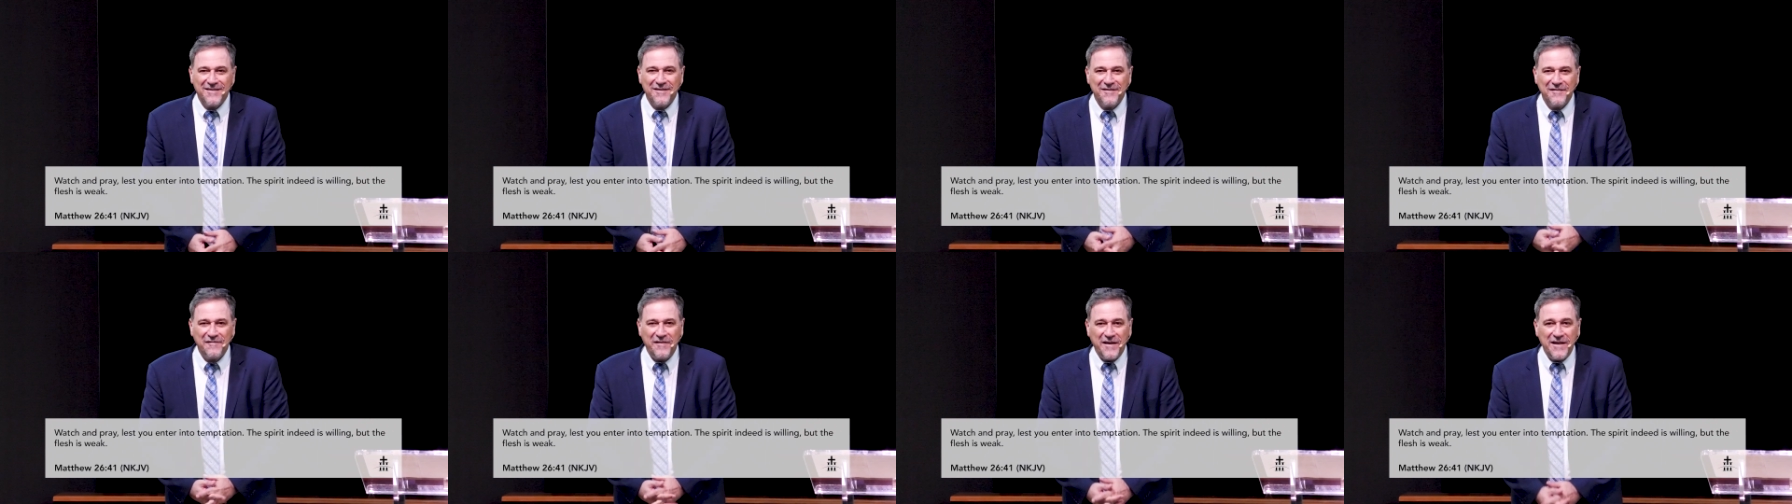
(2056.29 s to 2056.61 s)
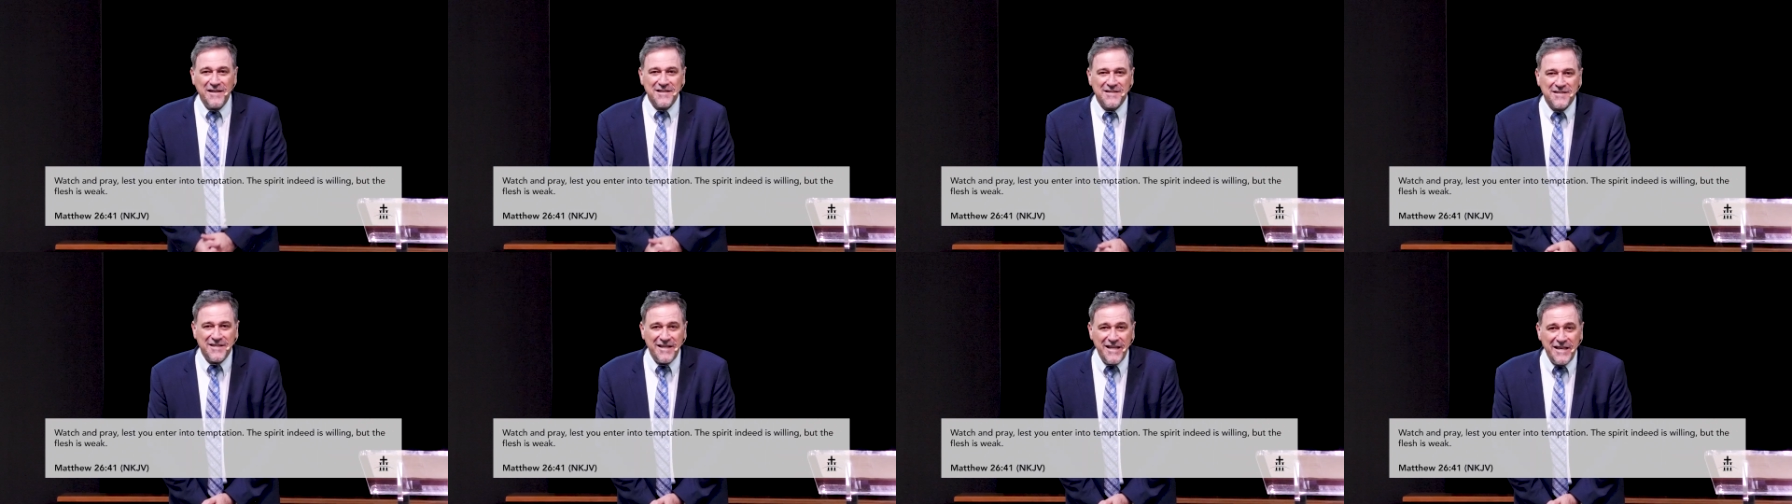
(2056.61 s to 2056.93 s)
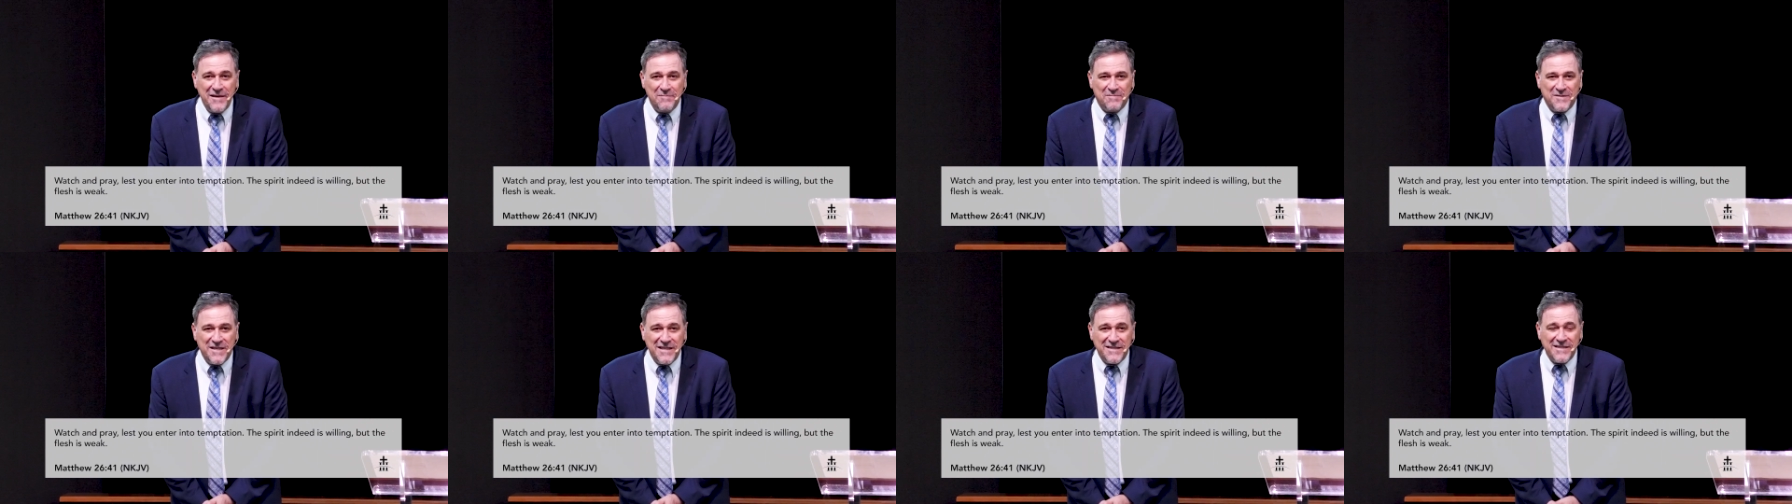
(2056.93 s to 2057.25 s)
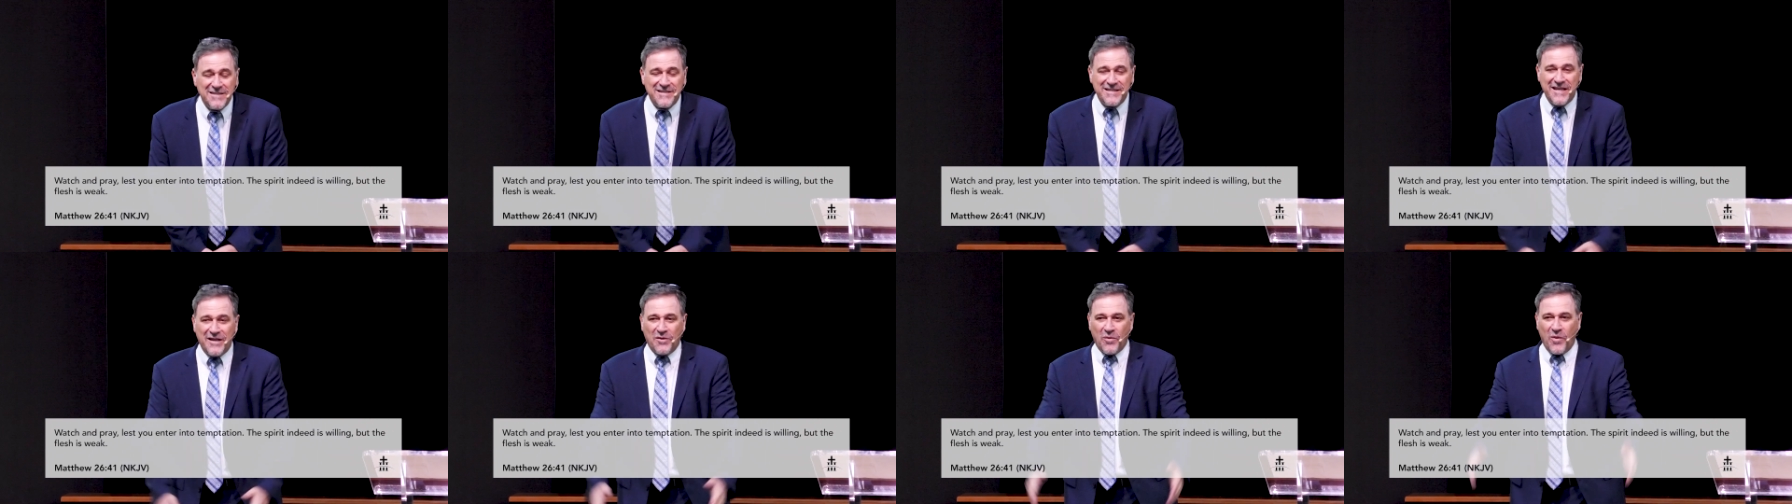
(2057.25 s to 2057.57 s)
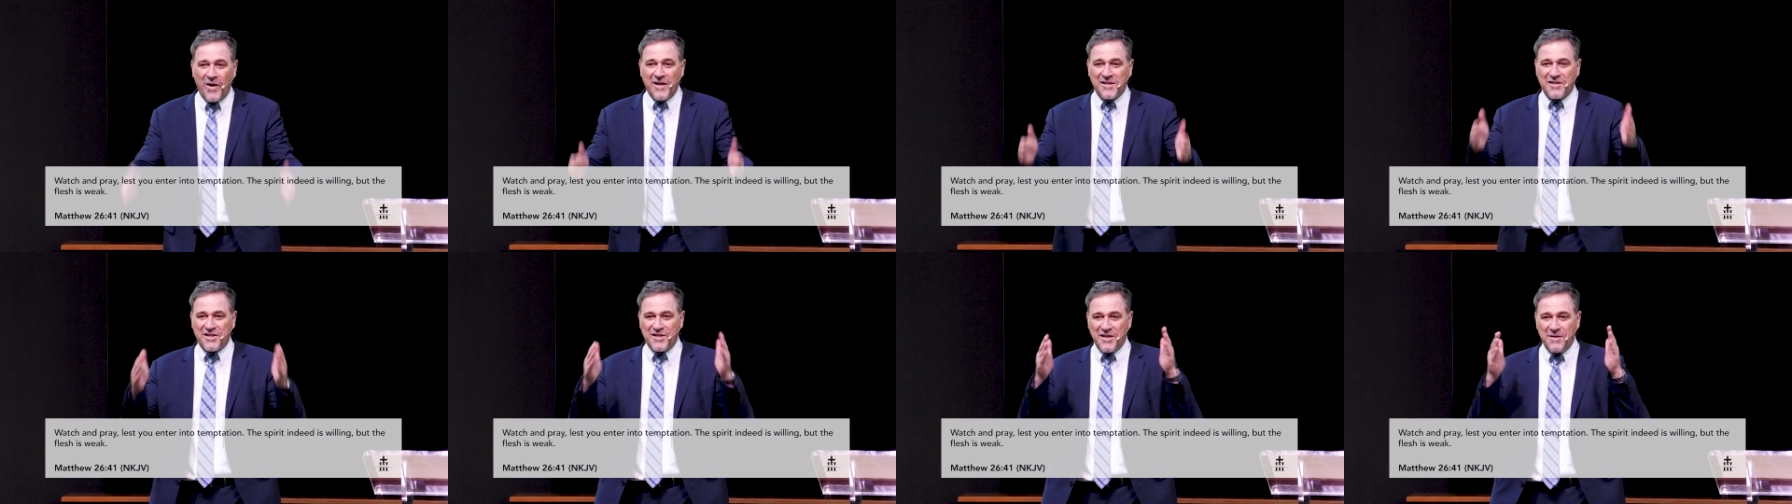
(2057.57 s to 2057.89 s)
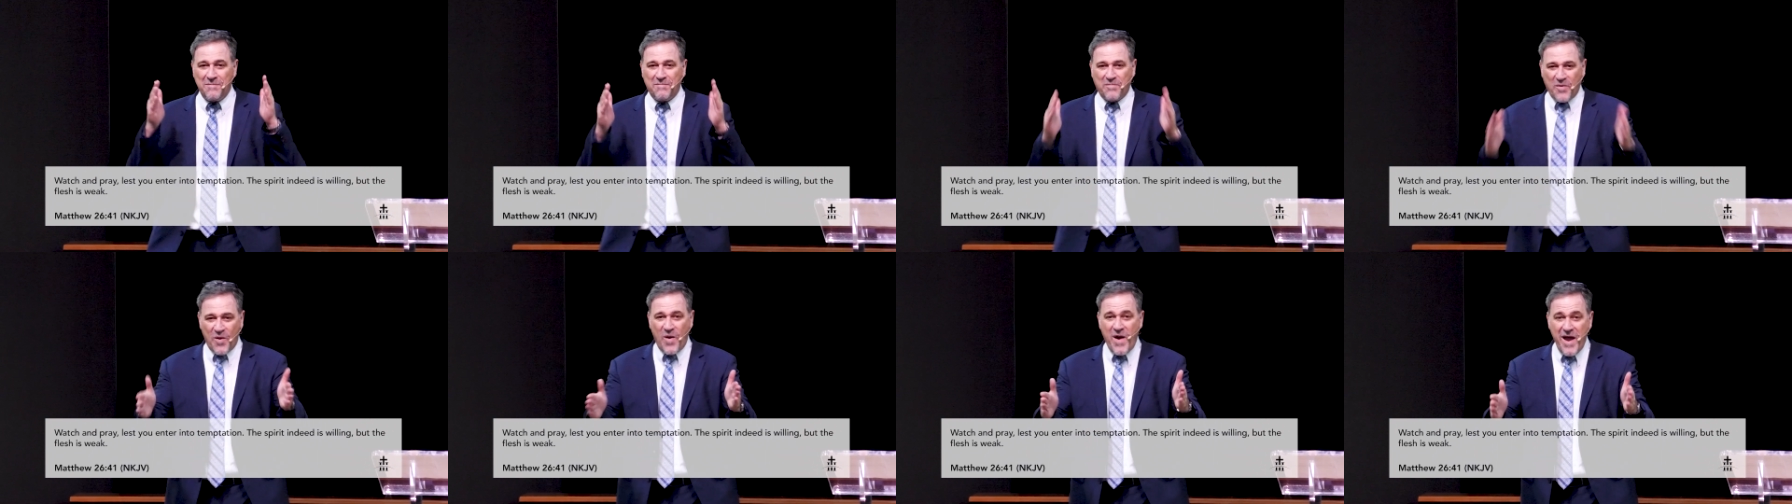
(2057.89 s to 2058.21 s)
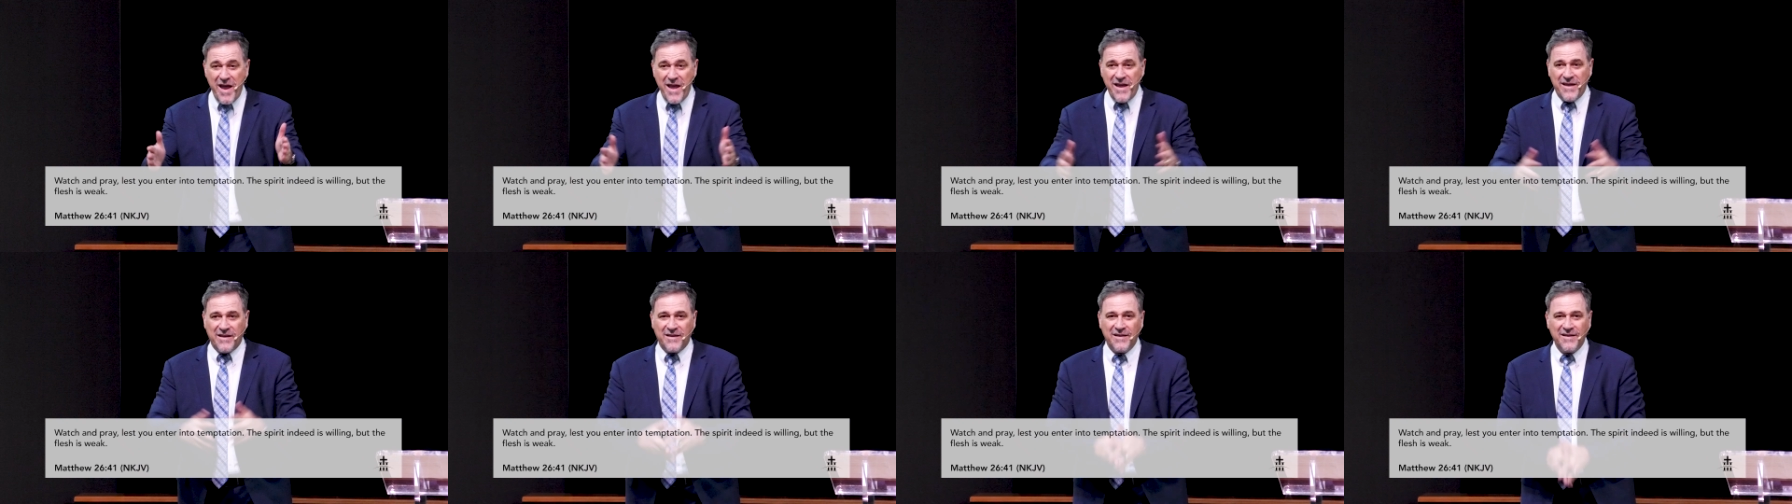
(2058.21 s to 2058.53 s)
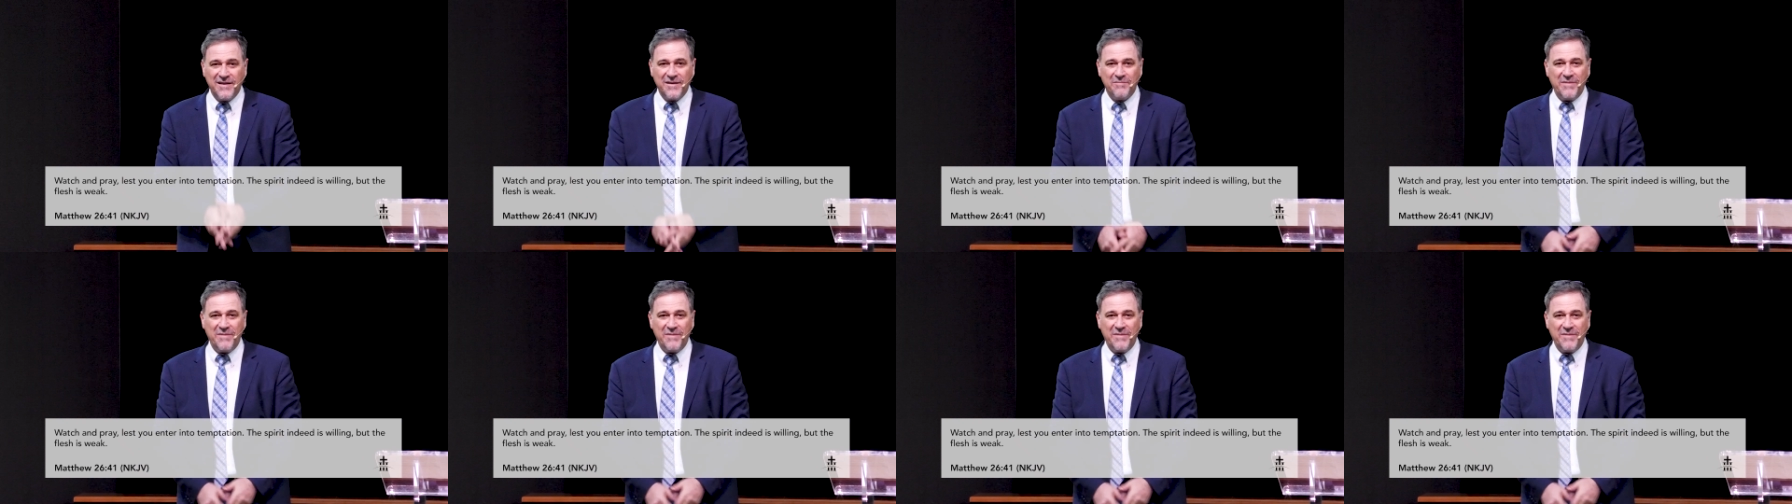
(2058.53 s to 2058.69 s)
fell asleep. Jesus said, Watch and pray.